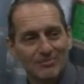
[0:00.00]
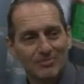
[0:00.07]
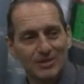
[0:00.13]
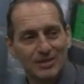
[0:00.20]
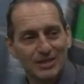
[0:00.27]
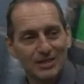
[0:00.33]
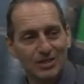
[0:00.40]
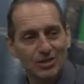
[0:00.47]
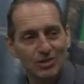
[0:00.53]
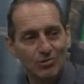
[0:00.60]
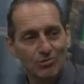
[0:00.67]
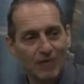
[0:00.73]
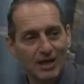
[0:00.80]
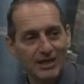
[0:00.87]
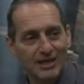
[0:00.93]
Beginning your
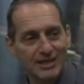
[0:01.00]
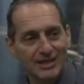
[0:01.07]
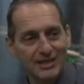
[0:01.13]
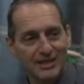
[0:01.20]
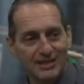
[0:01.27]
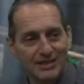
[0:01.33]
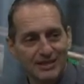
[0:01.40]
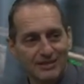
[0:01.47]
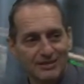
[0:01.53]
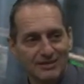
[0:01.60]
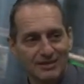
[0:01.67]
writing,